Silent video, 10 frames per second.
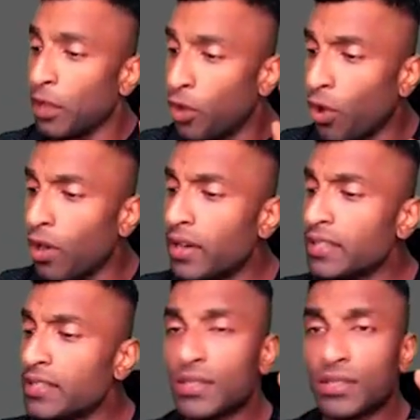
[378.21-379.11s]
Gold
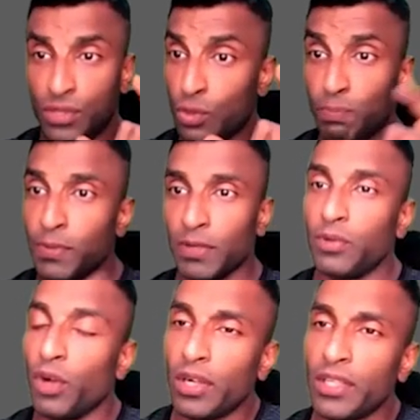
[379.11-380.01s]
is
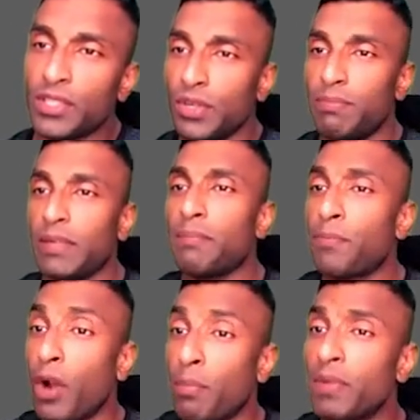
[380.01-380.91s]
superb. Gold is good. But the
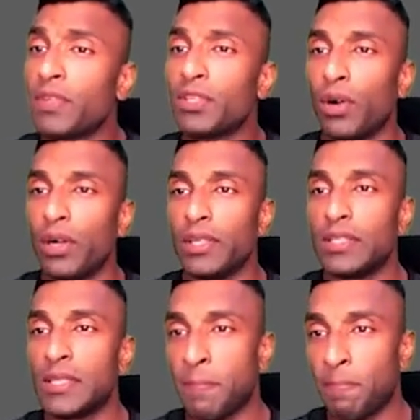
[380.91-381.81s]
problem with gold
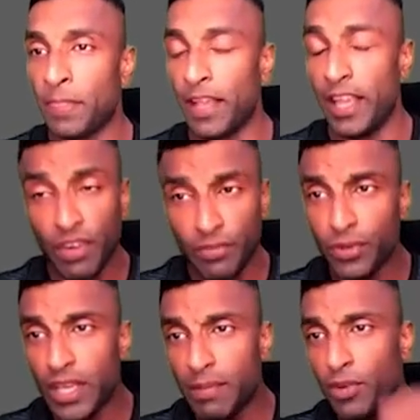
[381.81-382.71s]
is even if
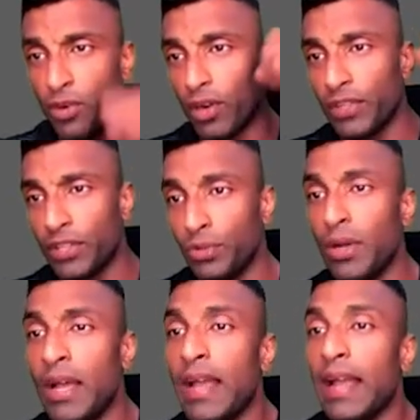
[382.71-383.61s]
you keep gold with
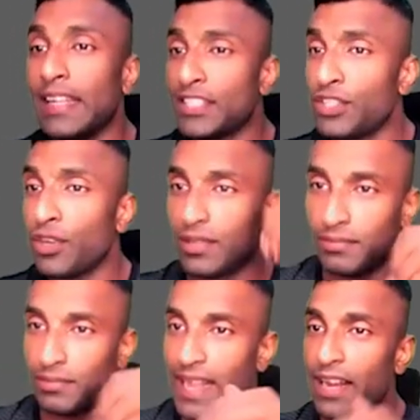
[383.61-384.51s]
you, it is not
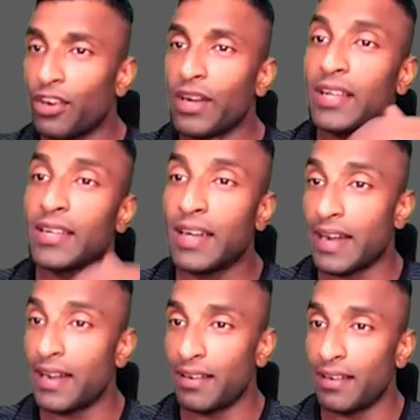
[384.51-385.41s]
taken on a
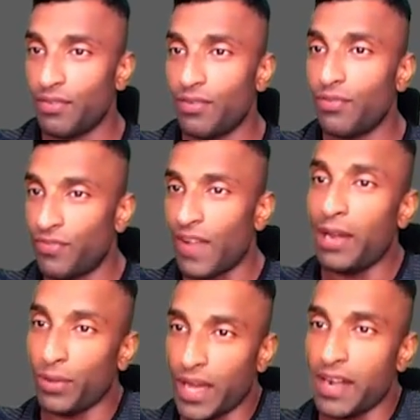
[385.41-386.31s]
current
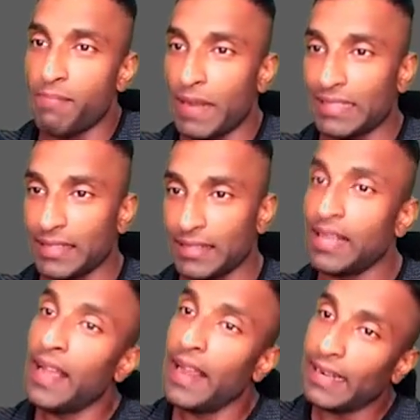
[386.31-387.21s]
value, current basis
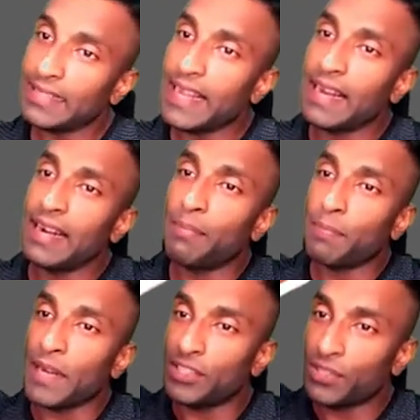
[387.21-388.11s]
it is taken at
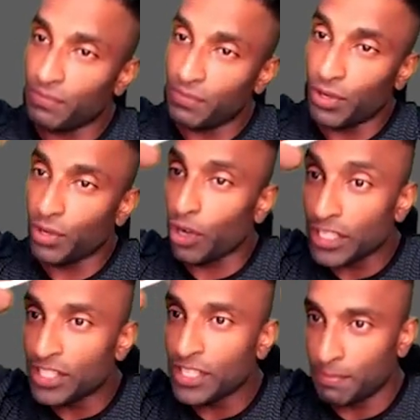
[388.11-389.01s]
a price you know
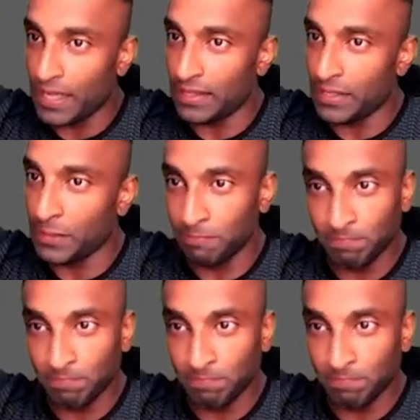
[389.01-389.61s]
constant price